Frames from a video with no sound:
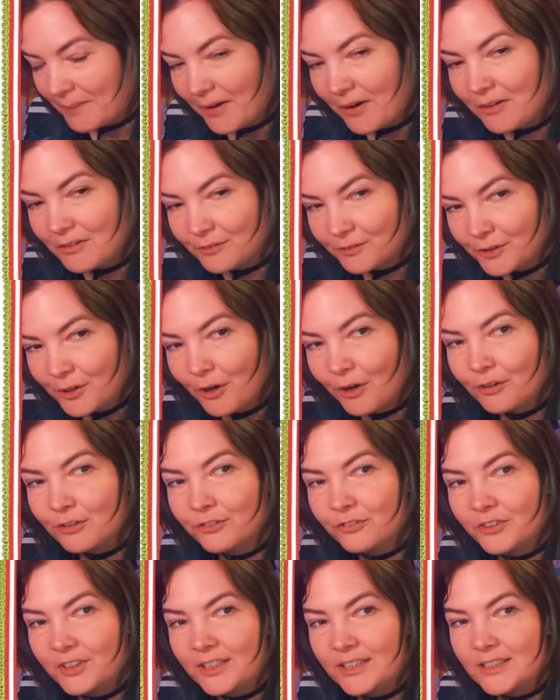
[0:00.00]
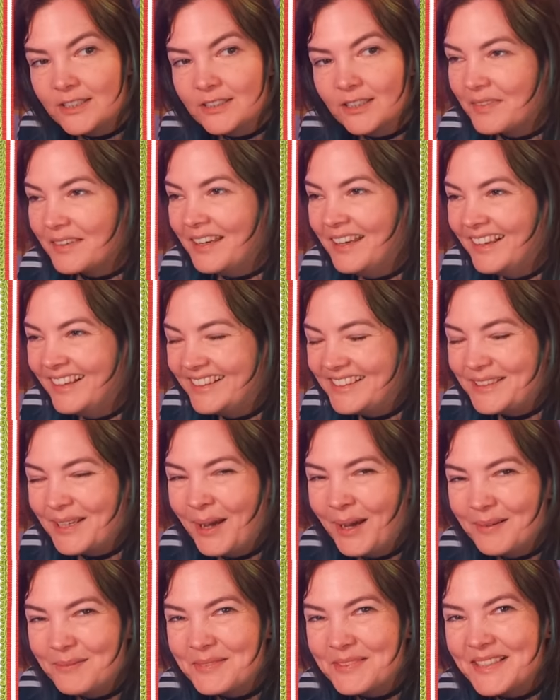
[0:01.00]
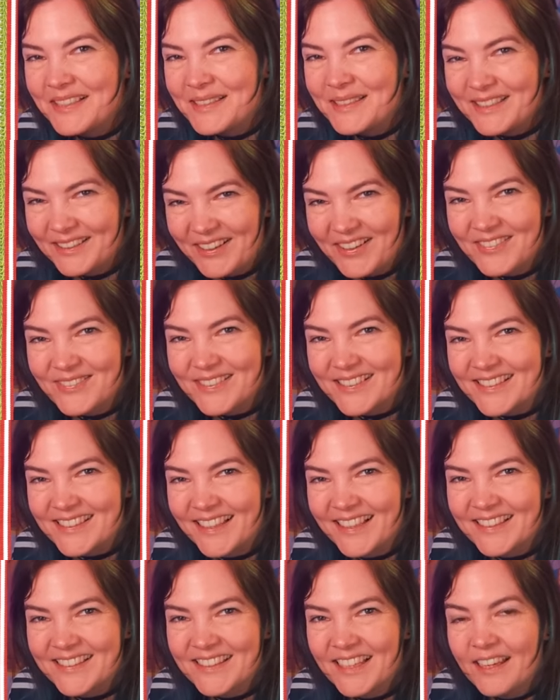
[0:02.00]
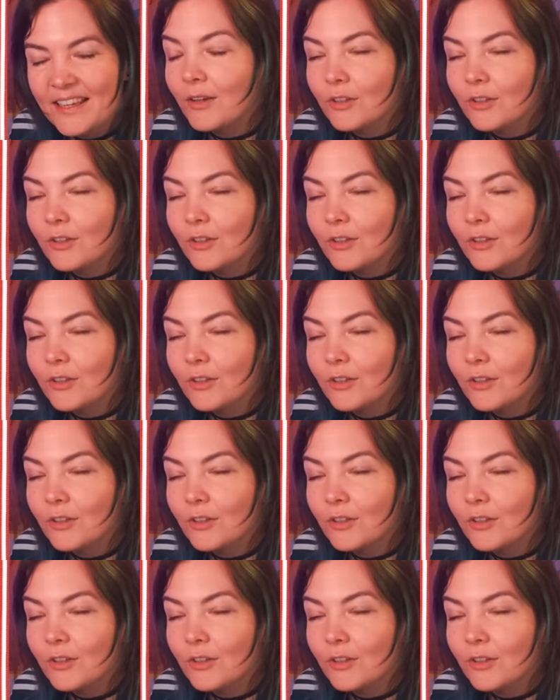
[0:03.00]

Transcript: of Ko-fi's terms and services?